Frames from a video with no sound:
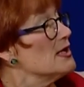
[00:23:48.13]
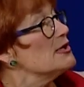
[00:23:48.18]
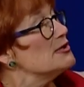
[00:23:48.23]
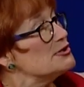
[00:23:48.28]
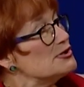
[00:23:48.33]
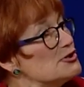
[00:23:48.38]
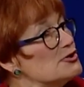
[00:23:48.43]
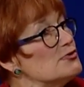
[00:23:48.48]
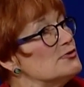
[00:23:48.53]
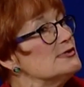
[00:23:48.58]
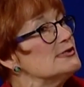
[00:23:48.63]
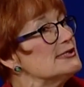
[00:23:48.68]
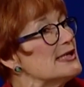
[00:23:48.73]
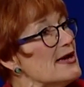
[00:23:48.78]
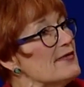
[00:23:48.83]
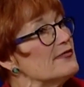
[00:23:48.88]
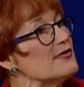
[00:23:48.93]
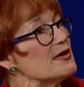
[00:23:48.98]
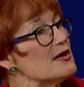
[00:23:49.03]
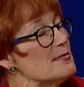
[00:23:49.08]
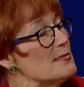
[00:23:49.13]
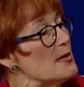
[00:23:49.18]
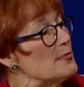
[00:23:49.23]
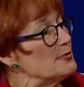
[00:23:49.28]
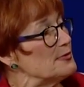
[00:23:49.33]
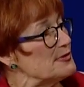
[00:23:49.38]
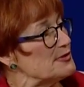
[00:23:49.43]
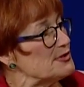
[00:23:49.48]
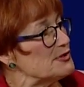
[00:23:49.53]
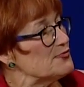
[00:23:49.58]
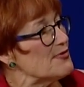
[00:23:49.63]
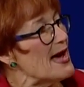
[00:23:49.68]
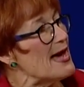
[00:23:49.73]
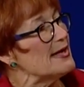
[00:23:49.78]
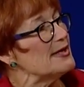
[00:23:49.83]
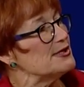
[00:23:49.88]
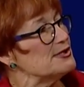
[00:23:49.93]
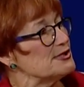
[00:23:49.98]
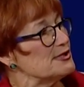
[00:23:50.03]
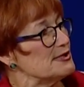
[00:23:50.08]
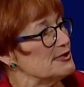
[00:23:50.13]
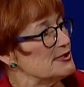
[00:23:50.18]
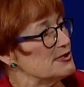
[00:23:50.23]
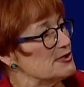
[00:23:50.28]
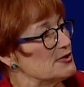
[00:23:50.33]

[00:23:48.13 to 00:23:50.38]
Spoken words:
The students have to come up with the strategies